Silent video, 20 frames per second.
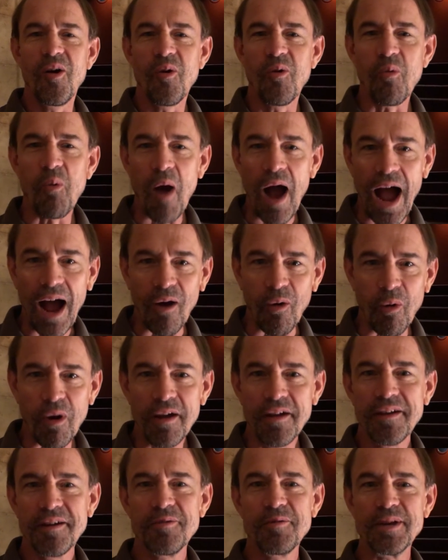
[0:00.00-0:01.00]

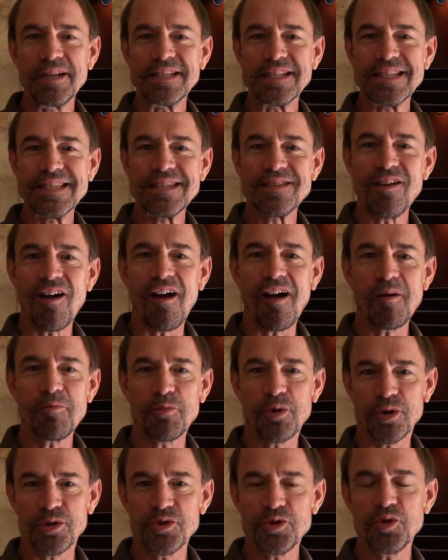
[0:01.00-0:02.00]
Wow, we just saw
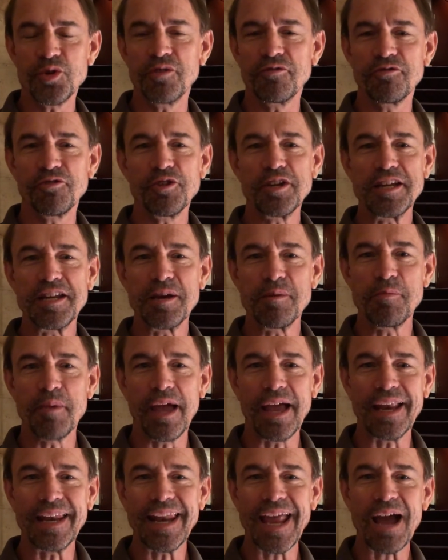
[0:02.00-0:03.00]
Pursuit of Freedom,
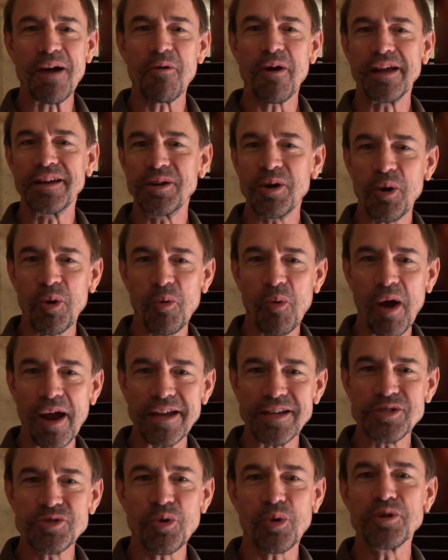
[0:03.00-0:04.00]
and now I know
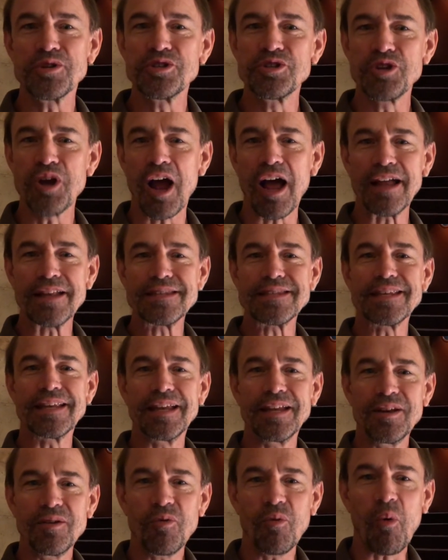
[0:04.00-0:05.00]
why George
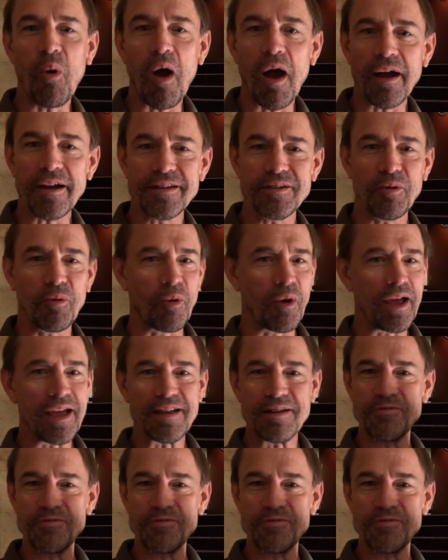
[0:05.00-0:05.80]
Johnson walked away